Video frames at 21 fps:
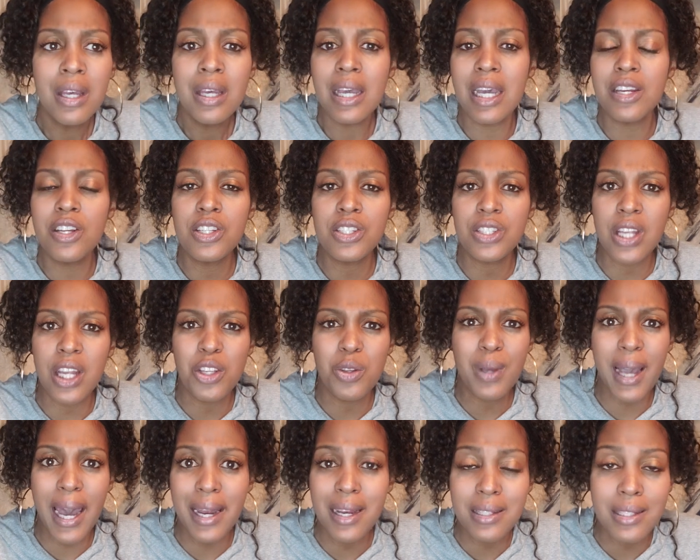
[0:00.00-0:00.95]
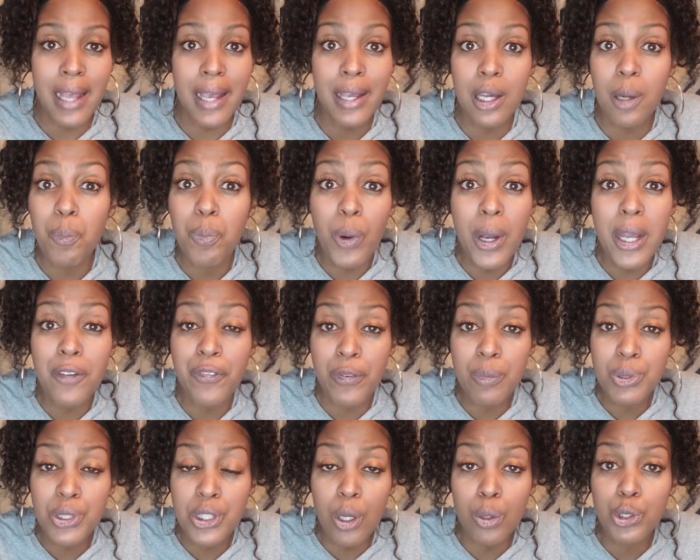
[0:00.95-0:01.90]
And he said, you gotta take a break
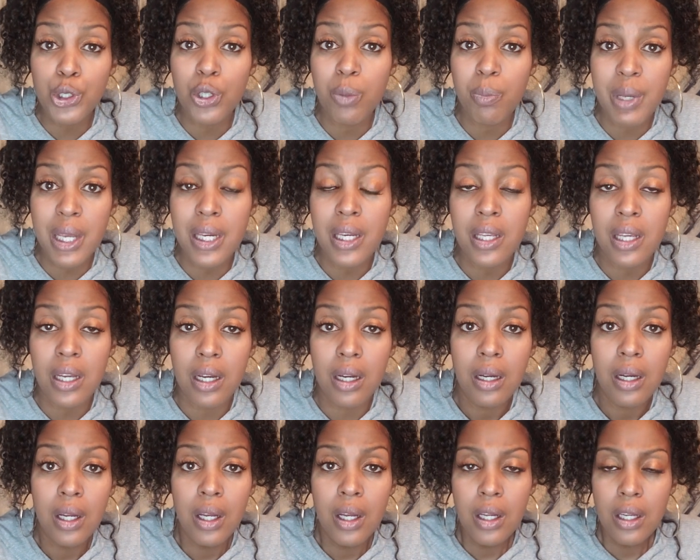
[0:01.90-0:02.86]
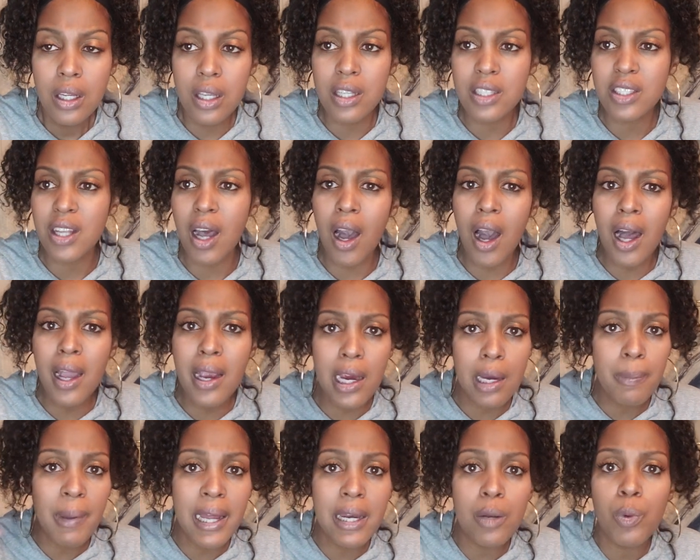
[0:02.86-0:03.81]
from social media. Cause all
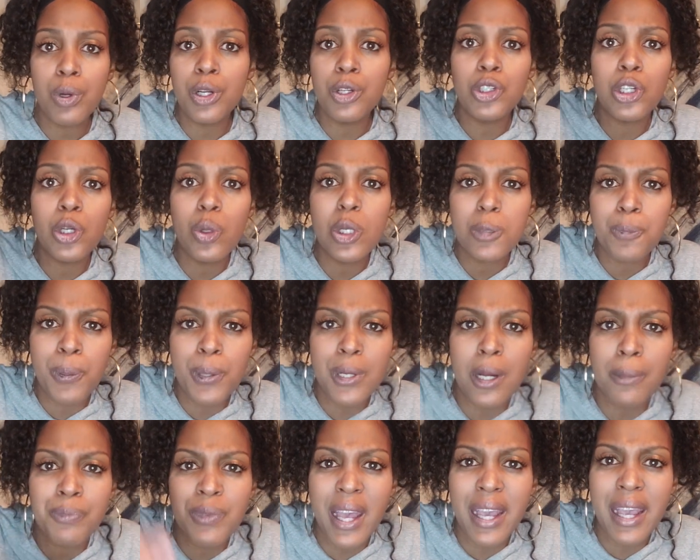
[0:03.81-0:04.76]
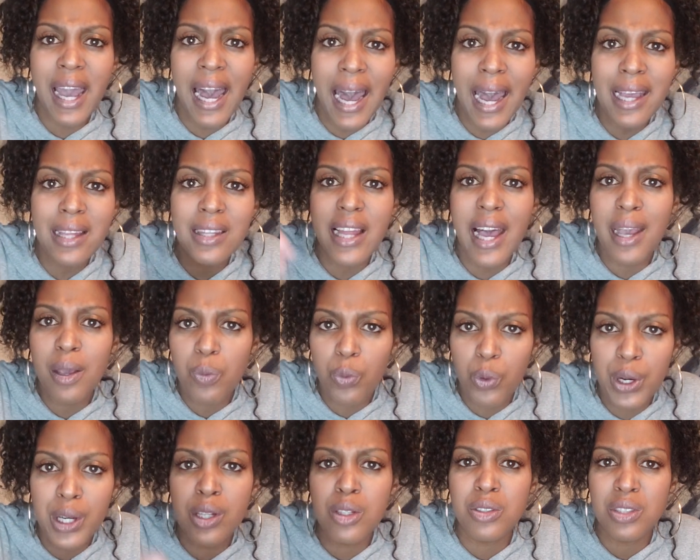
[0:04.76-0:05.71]
everybody wanna do is put up their highlight
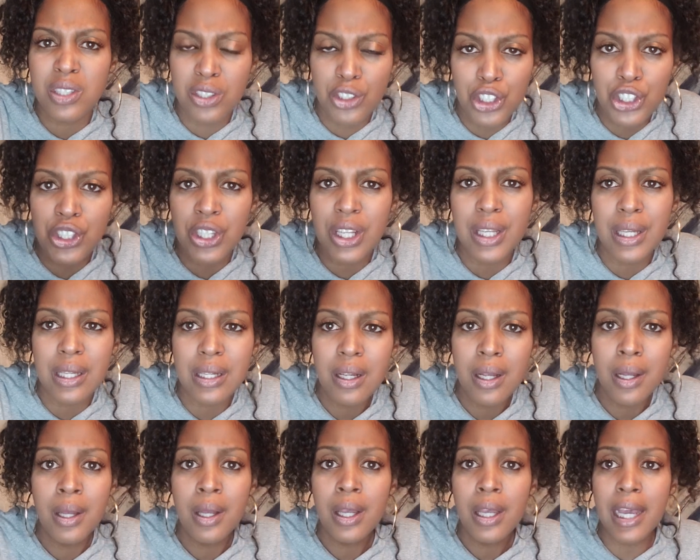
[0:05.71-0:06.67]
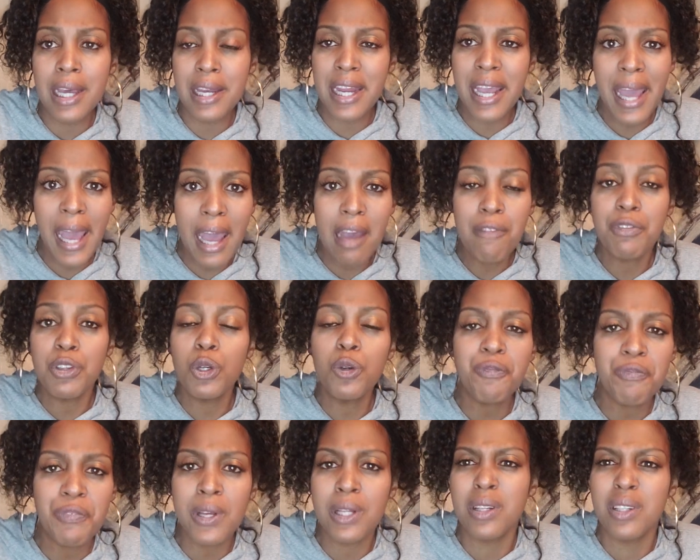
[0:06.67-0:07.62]
reels and shit. And it have you
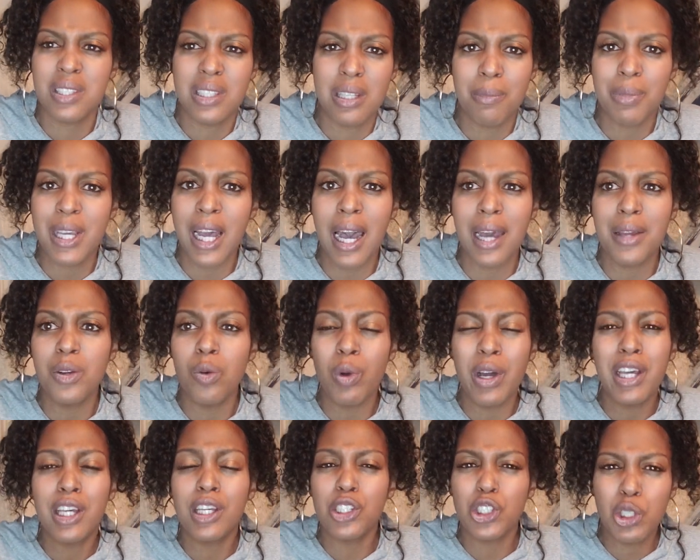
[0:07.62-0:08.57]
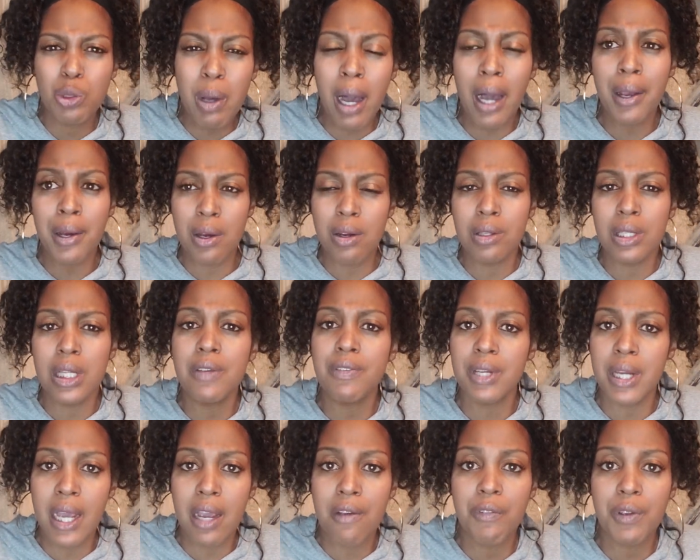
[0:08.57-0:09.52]
feeling some kind of way because you out here
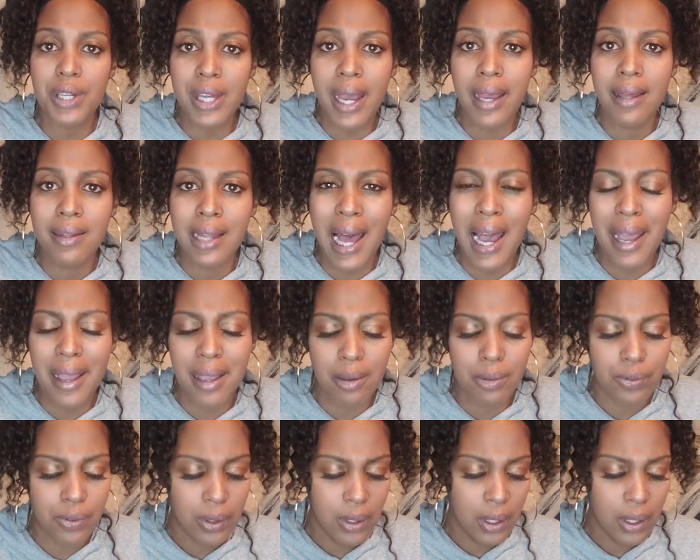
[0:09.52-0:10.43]
living everyday life.